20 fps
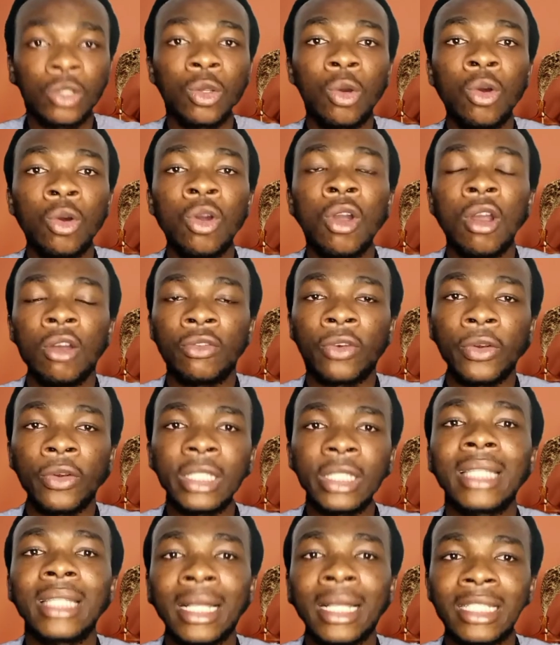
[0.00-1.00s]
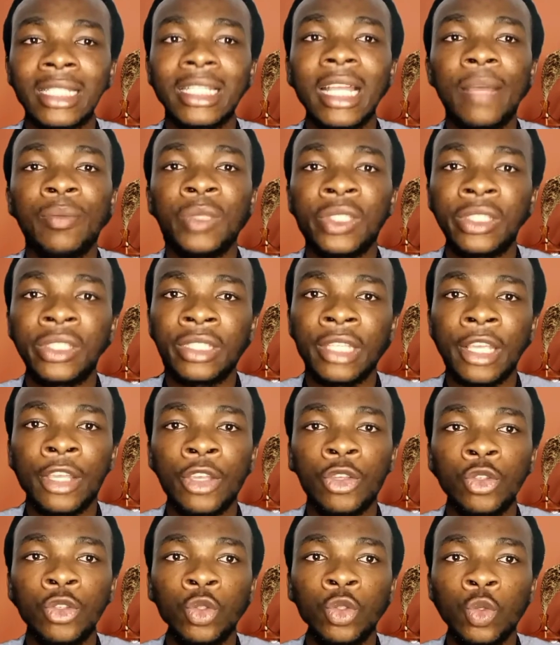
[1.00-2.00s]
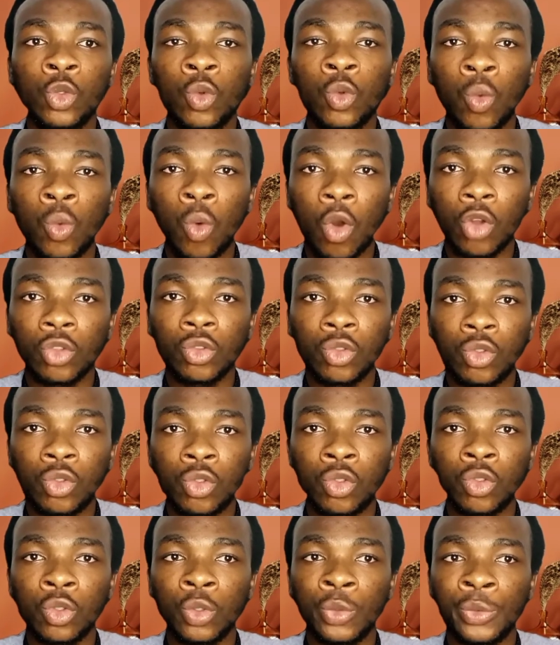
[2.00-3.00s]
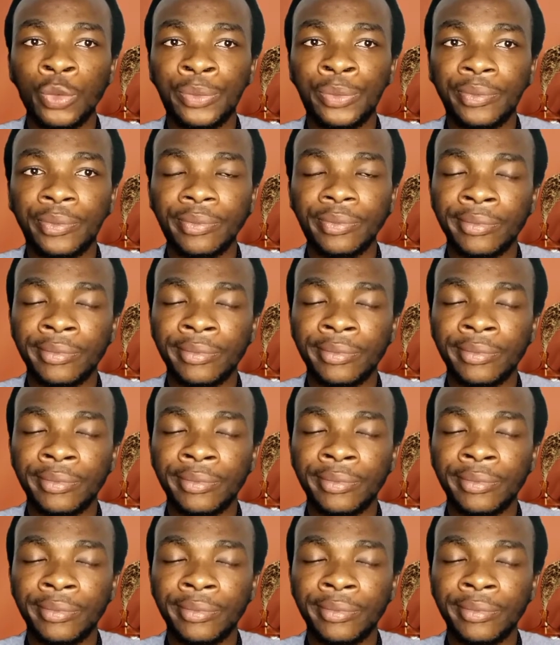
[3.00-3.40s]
So, for instance, let me say you want to